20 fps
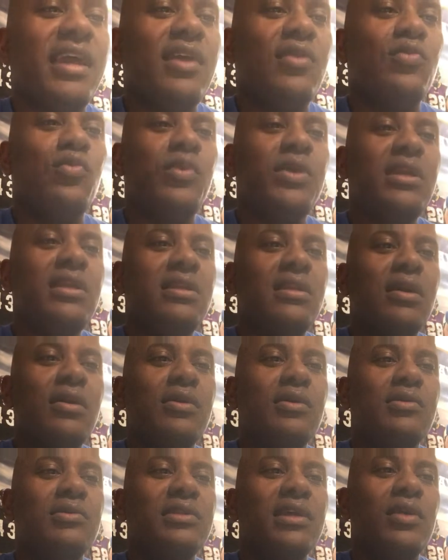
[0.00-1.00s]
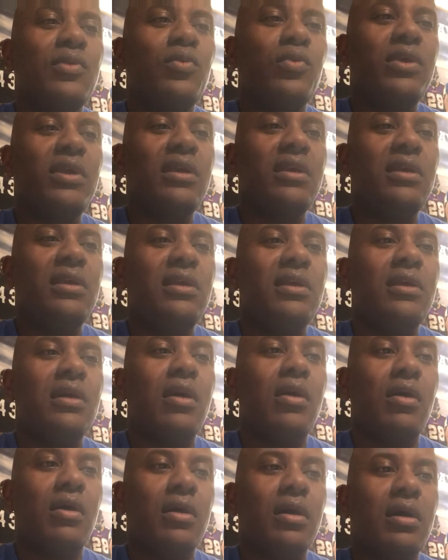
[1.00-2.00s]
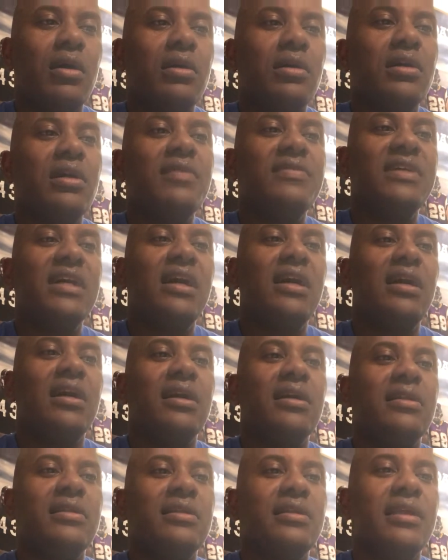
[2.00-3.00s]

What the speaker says: "And we know that we are of God,